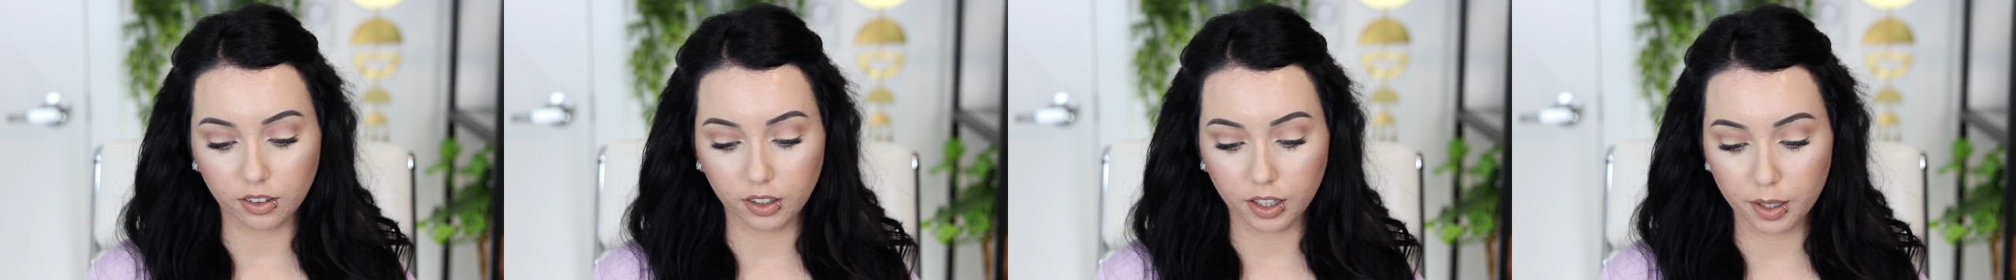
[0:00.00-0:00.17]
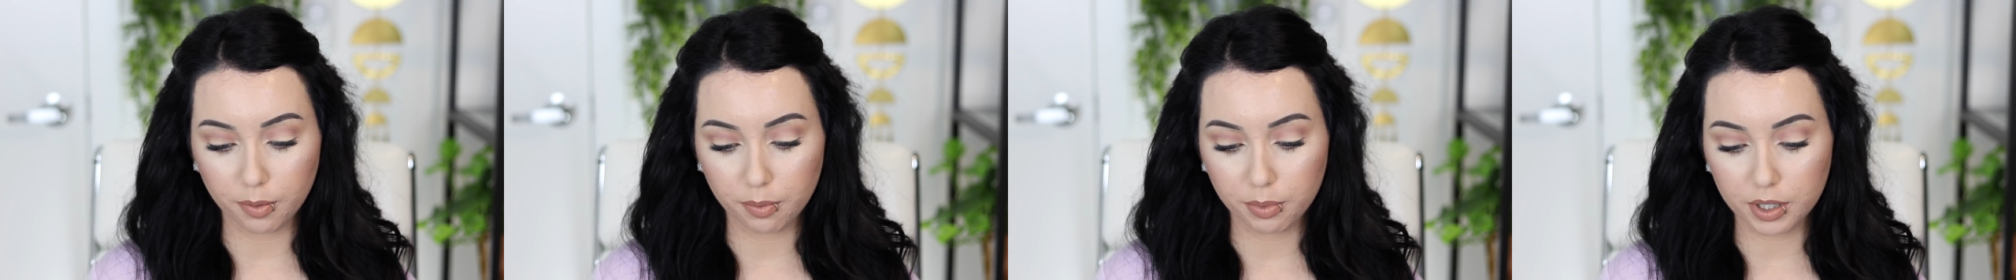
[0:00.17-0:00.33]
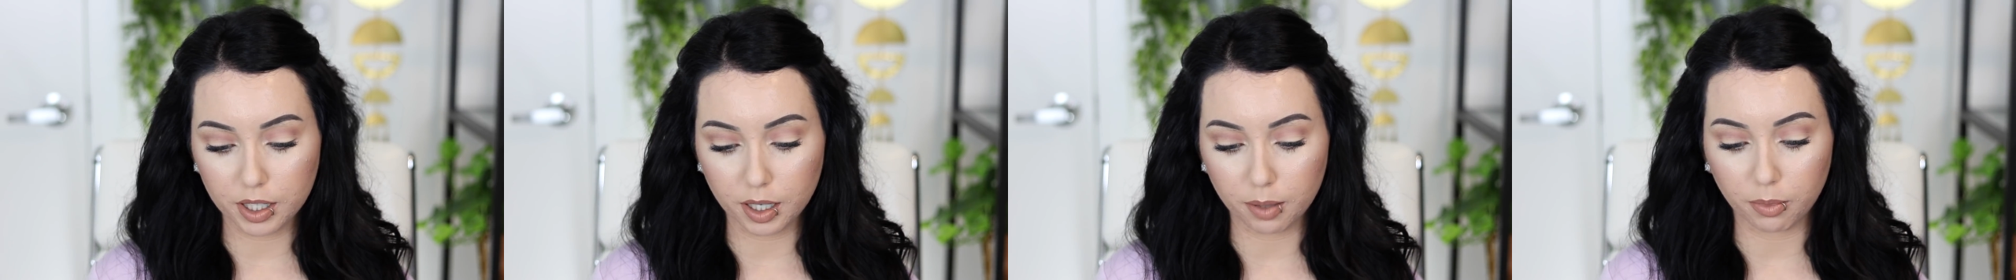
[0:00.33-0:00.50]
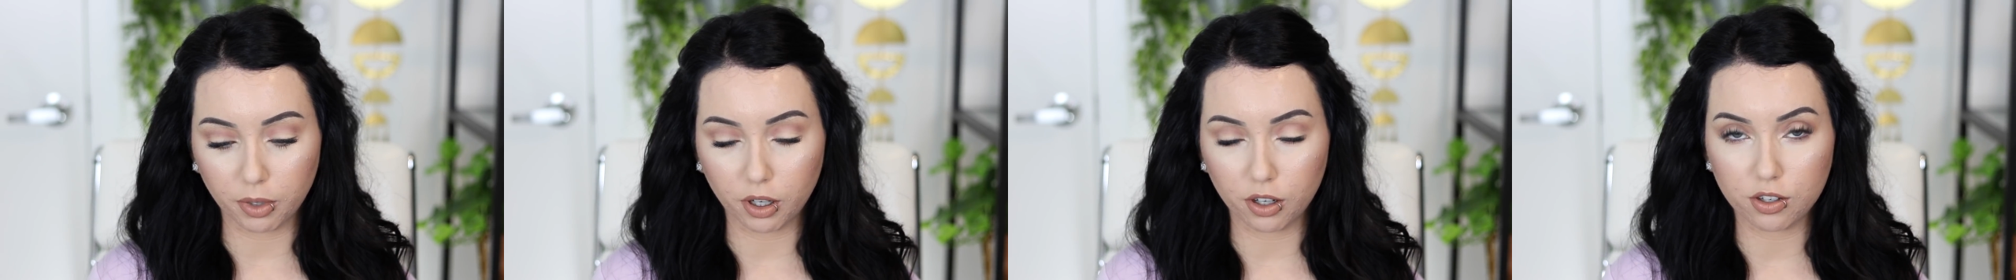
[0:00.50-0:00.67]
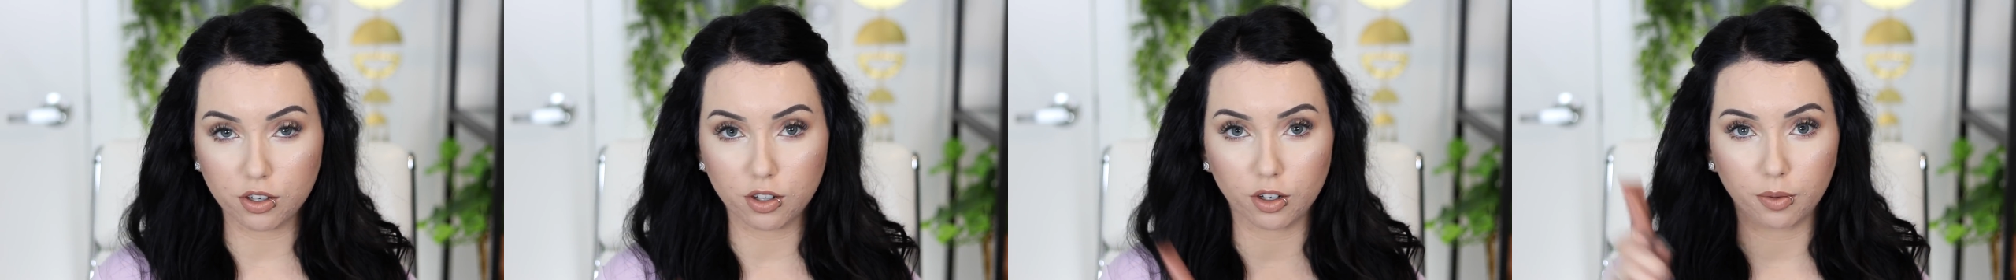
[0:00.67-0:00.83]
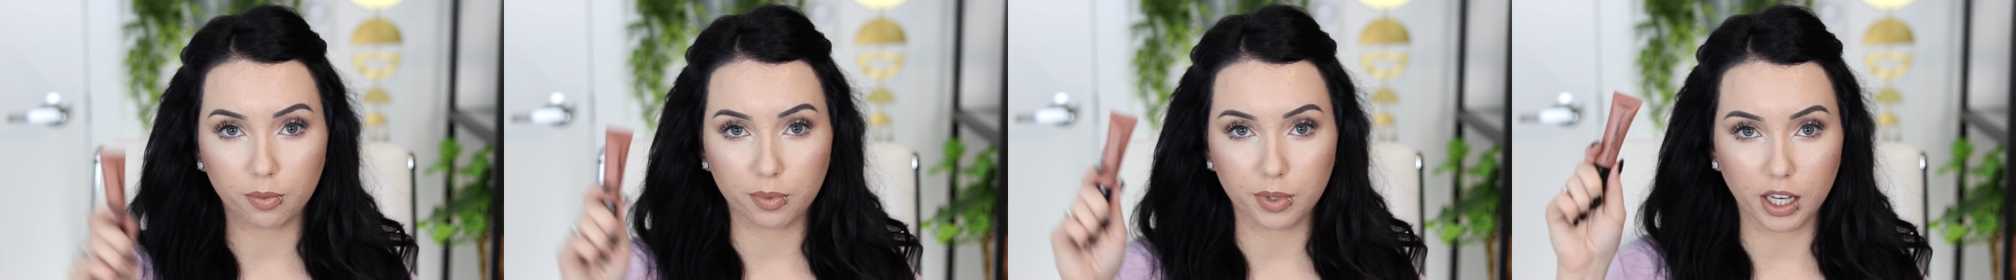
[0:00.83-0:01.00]
Lips, I'm
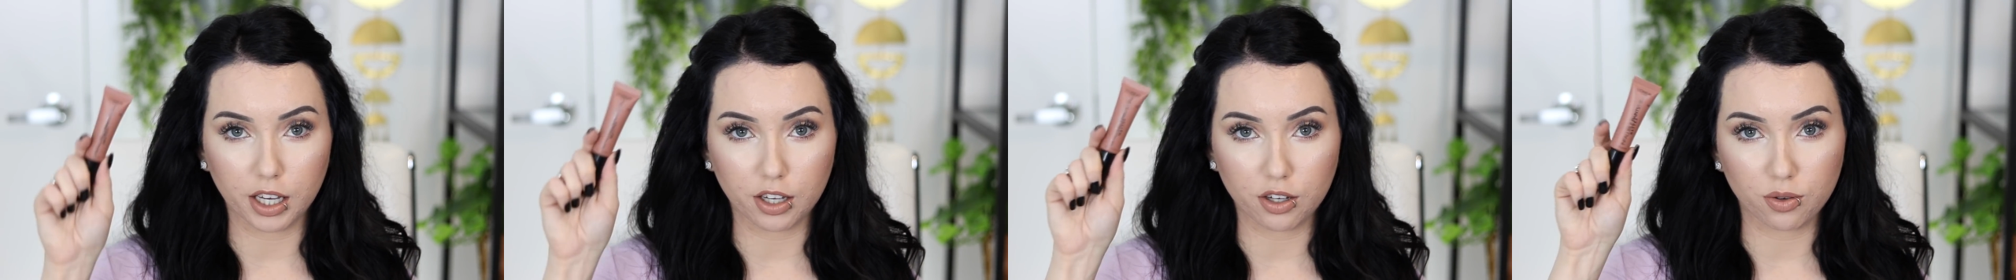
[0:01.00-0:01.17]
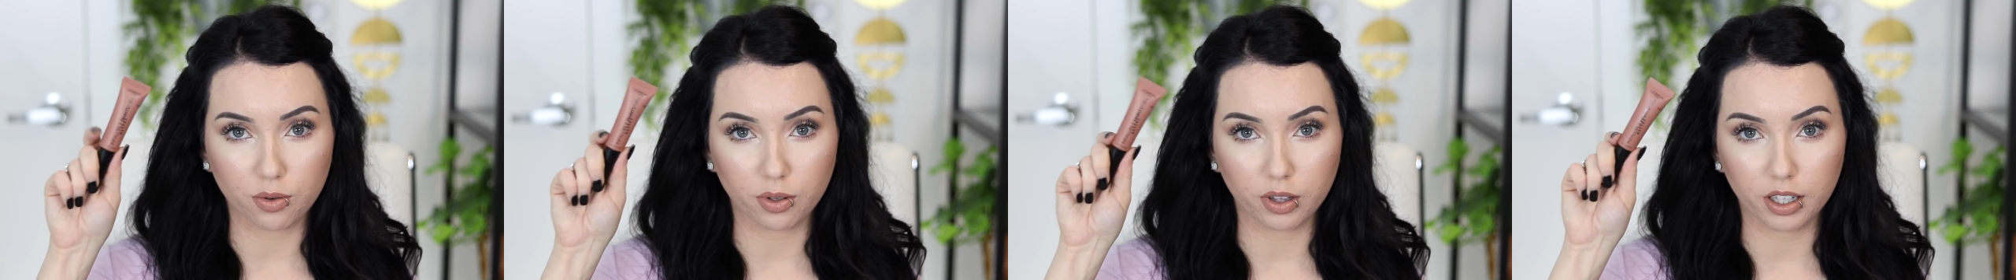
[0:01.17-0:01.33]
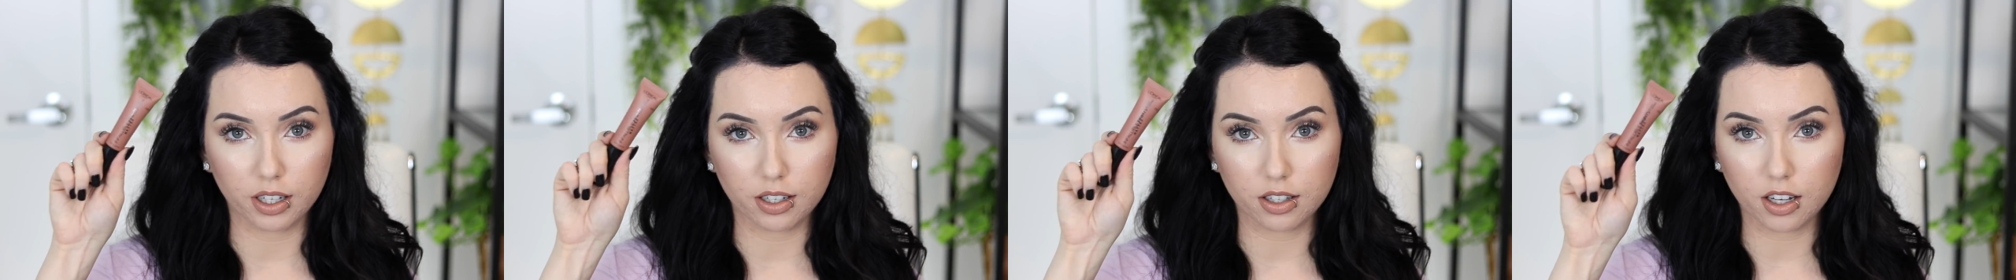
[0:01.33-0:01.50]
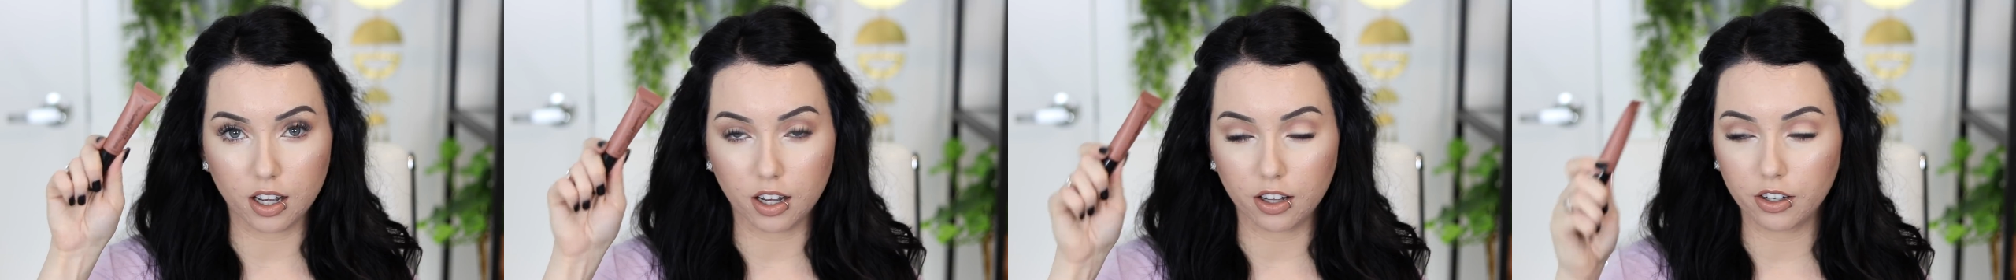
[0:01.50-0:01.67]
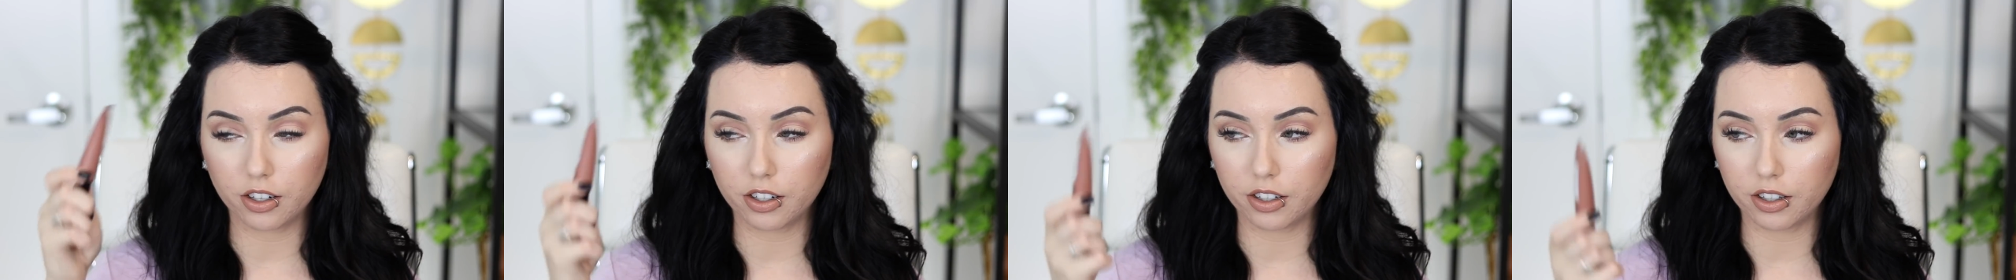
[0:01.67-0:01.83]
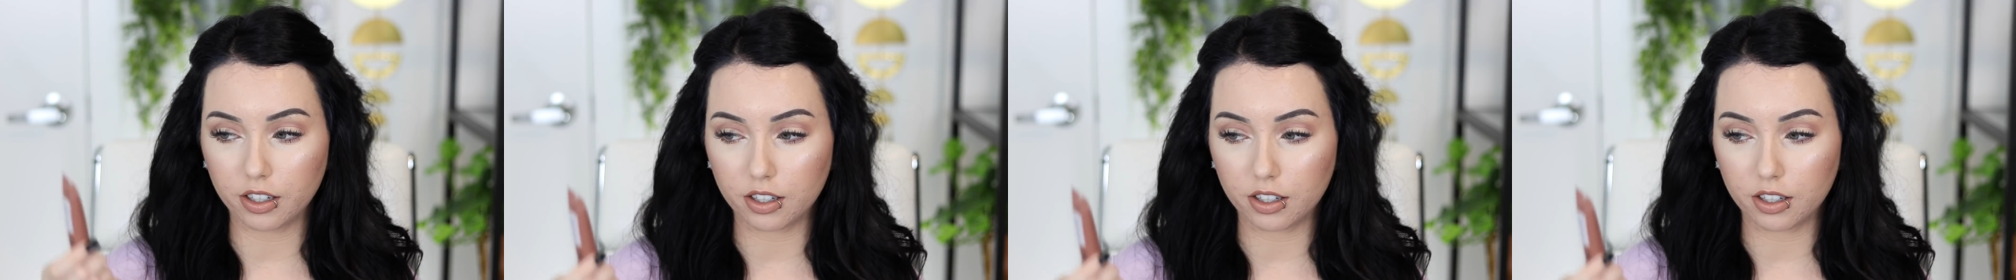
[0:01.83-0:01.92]
also obsessed with this color.